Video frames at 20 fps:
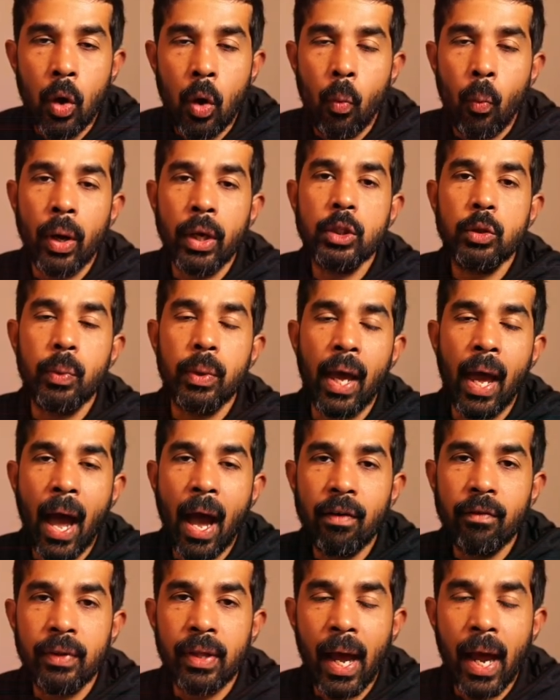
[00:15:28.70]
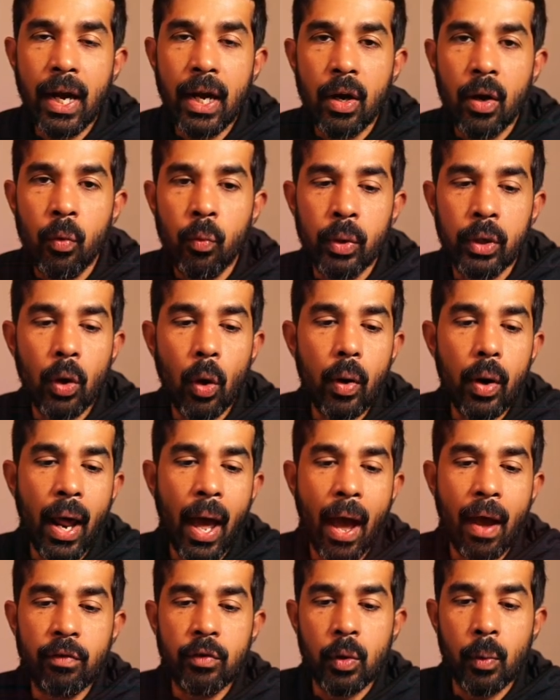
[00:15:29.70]
Once we have that, we don't
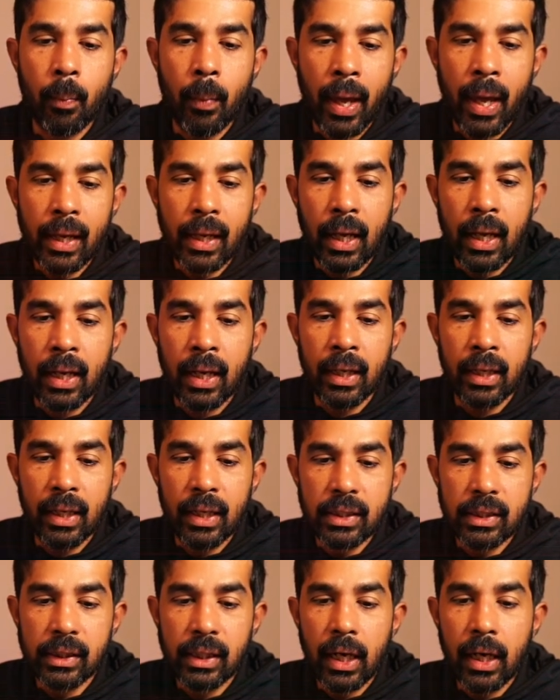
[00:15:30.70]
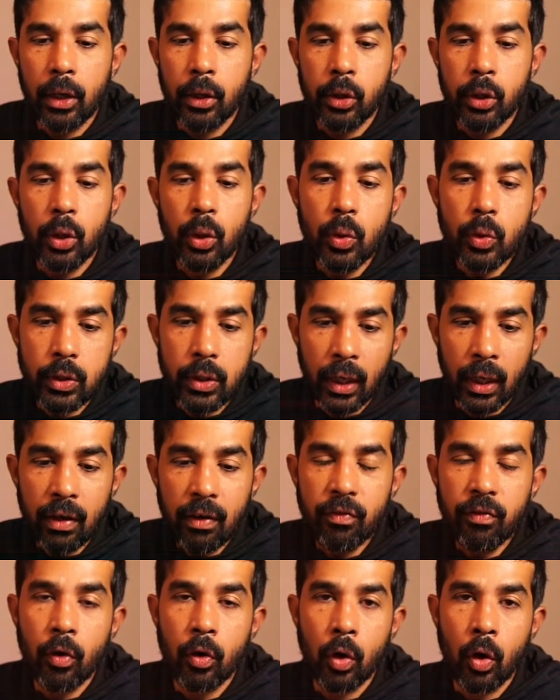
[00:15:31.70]
have to make an additional user
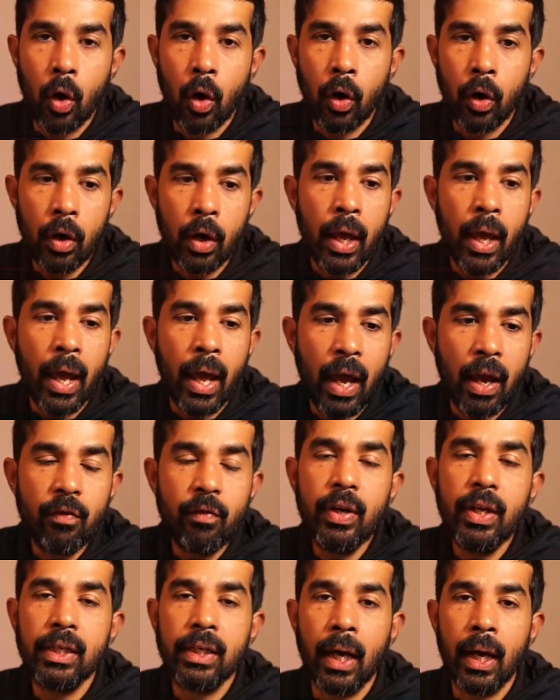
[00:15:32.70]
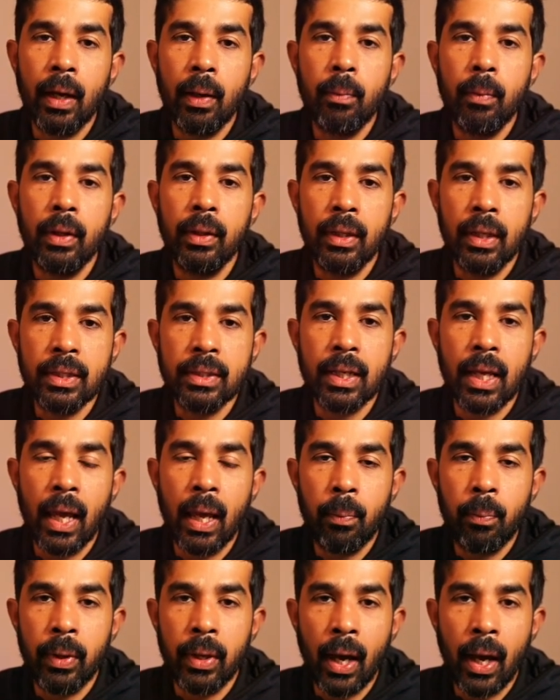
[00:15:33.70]
info call every time this
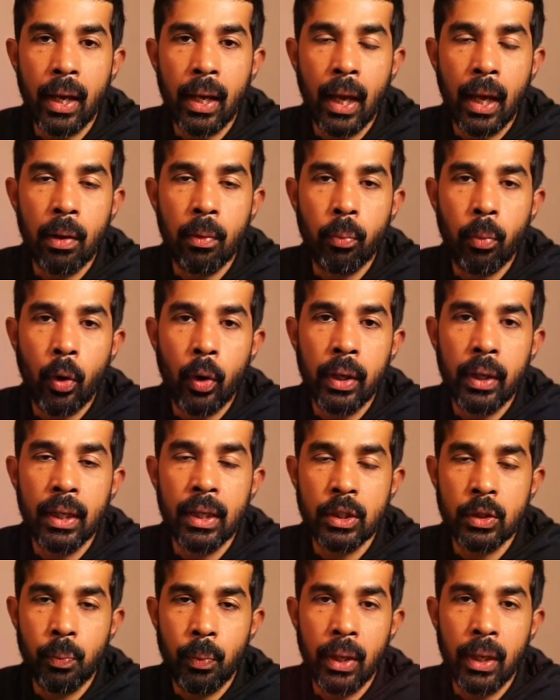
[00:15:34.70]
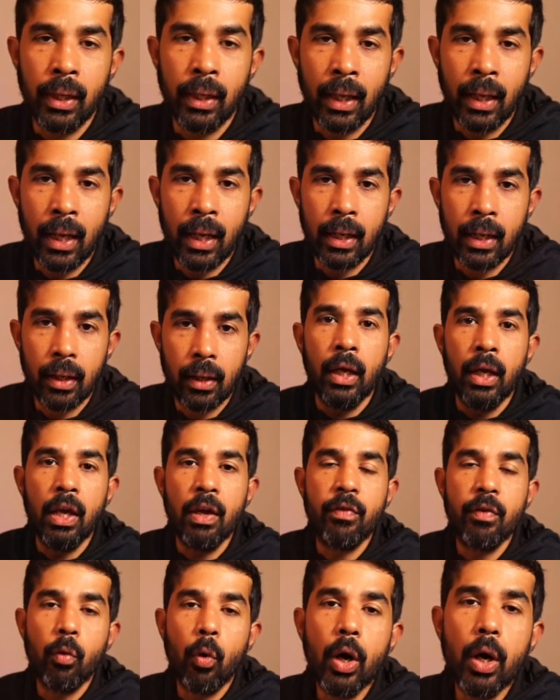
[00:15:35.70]
API endpoint is being hit.
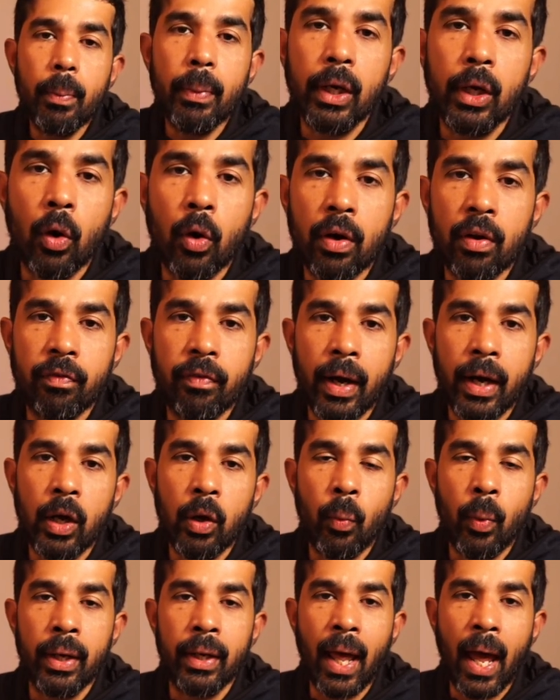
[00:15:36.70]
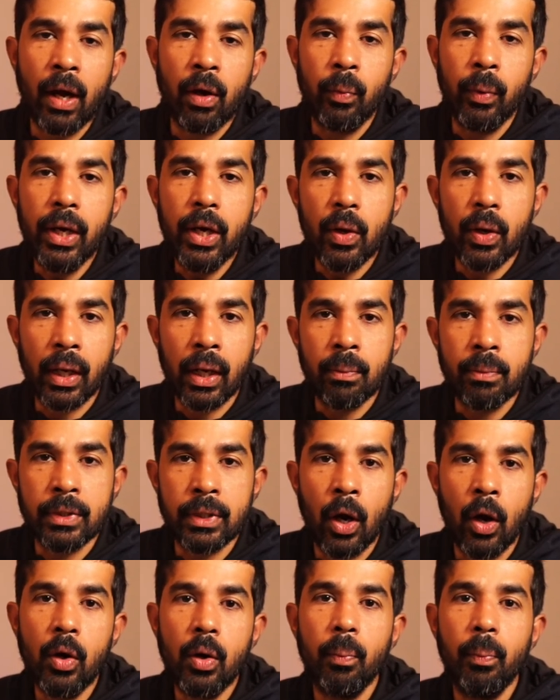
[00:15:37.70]
If you want to be notified when that video comes
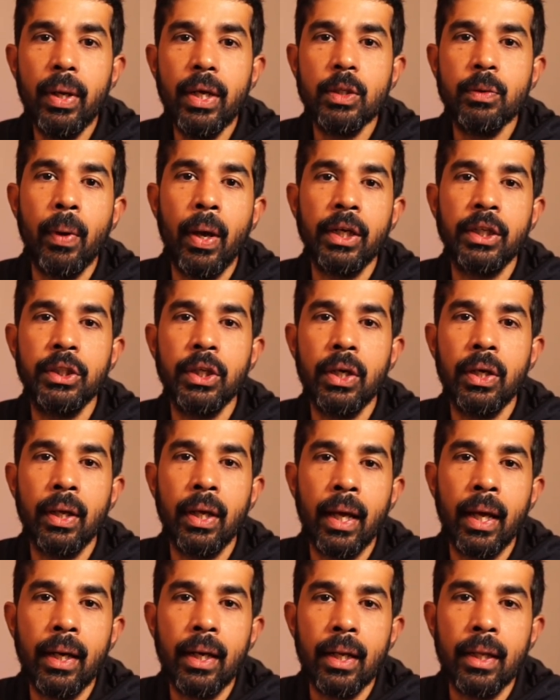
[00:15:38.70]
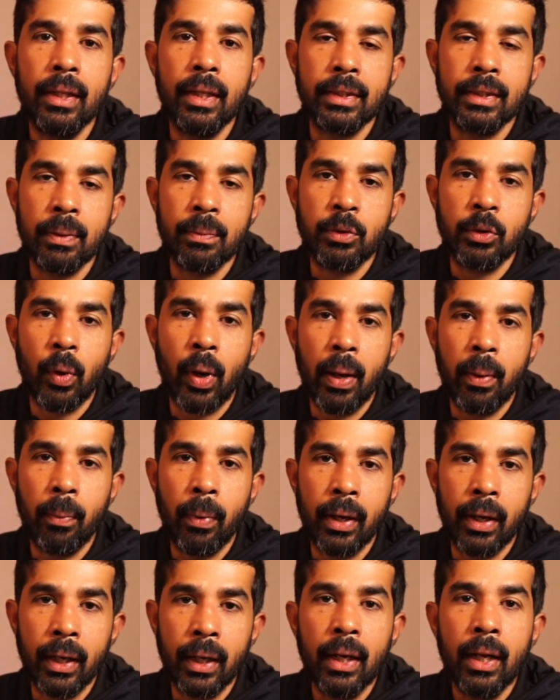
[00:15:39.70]
out, please make sure to hit the subscribe button.